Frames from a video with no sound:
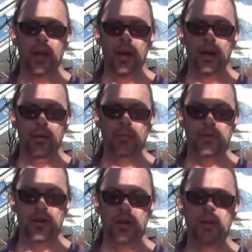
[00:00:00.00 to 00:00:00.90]

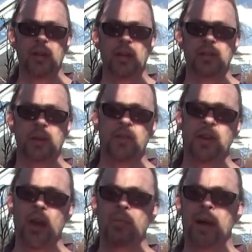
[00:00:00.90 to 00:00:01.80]
So if you
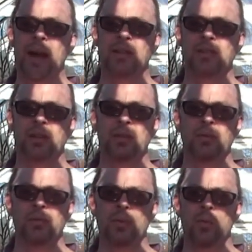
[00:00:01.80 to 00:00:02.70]
go back
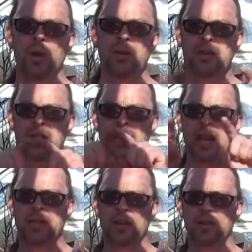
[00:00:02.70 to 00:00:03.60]
to the one,
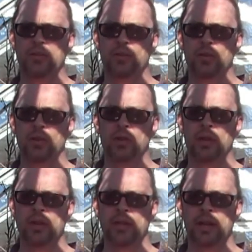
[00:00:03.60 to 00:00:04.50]
it's like a fawn
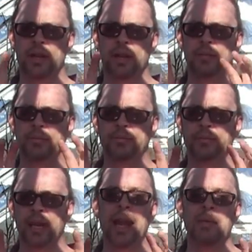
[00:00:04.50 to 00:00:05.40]
coloured
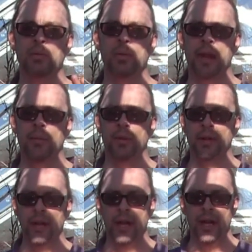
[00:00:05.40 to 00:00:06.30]
label with that one,
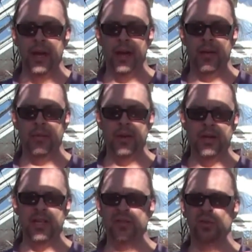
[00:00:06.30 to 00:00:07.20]
and
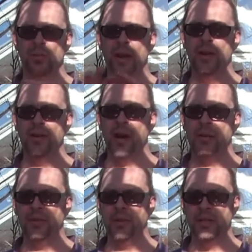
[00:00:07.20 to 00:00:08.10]
it says all about
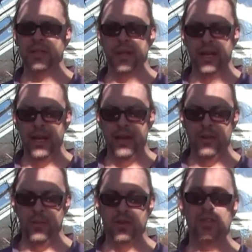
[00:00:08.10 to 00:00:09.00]
grapevines. If
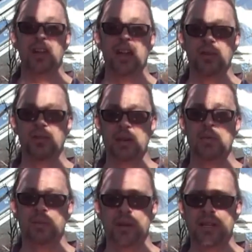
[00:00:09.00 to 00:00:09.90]
you watch that, you'll see
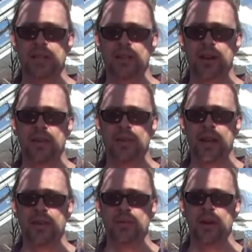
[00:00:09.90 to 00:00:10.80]
me put it in the ground
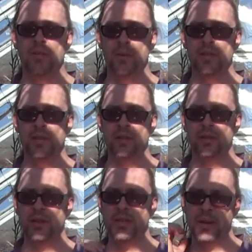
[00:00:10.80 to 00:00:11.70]
there as well, if you want to see
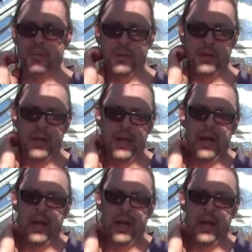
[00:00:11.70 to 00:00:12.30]
another example.